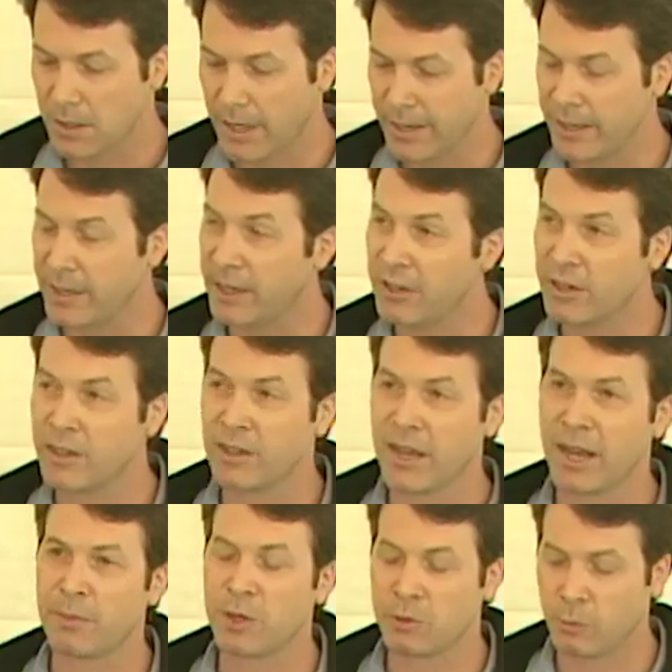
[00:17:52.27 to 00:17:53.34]
I can hear the
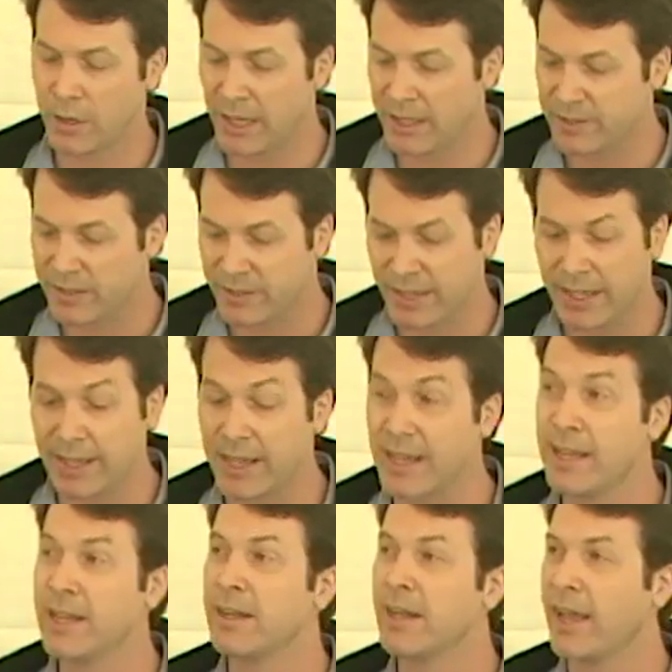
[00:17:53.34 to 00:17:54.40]
labored wheeze as he
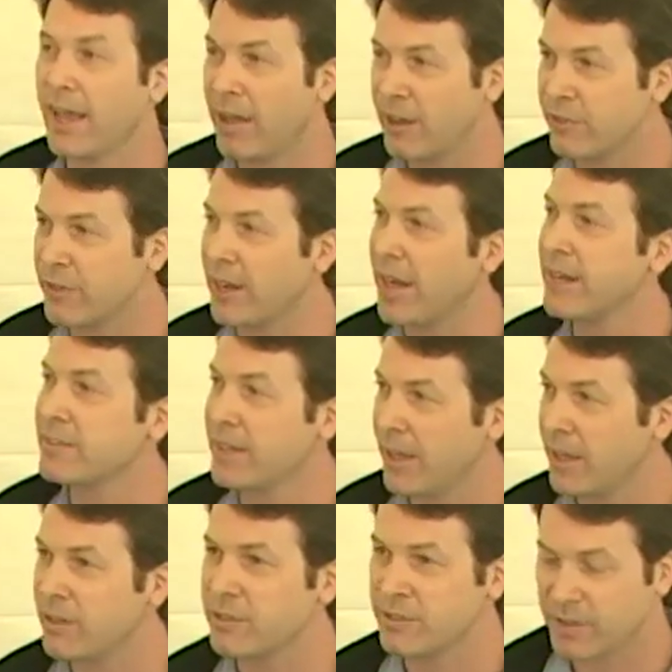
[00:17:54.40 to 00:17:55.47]
inhales and
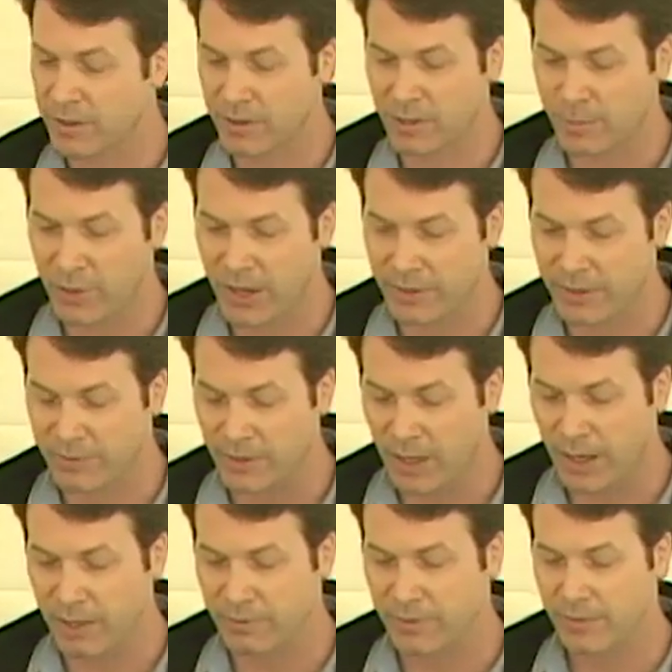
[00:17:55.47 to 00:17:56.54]
exhales the breath of
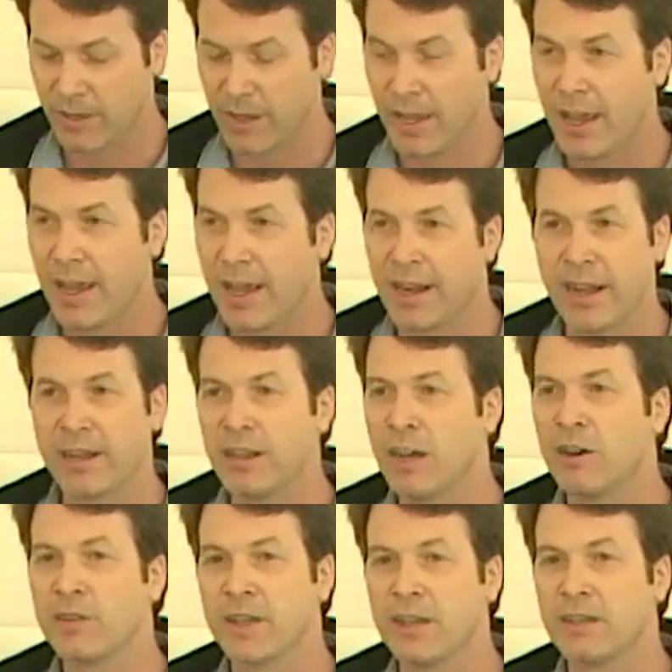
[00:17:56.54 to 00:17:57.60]
life. And I
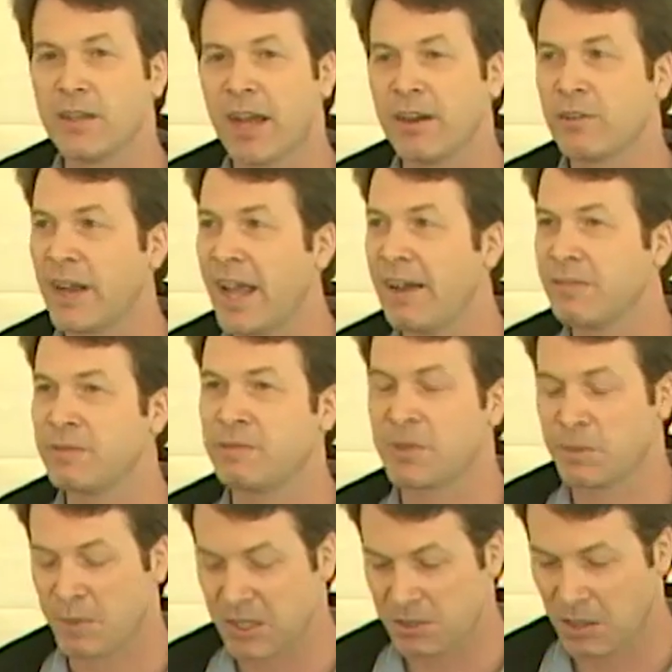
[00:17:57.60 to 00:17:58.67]
know that I don't have him
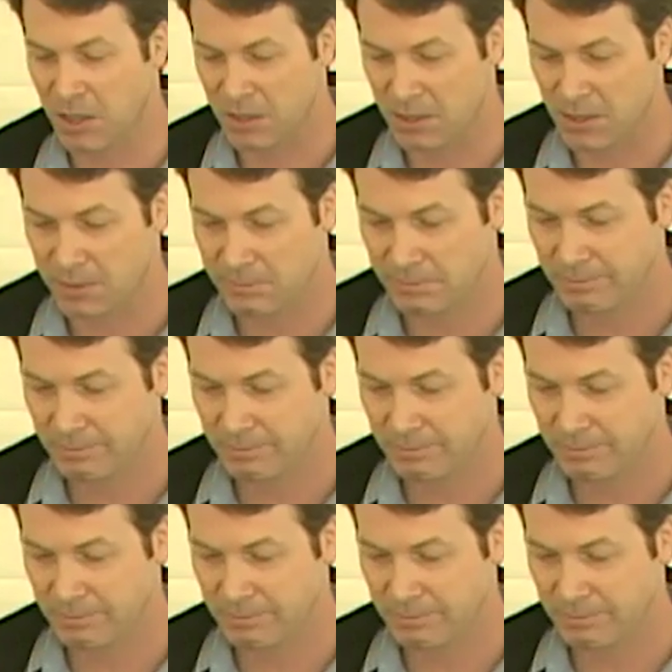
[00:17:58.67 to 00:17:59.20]
for much longer.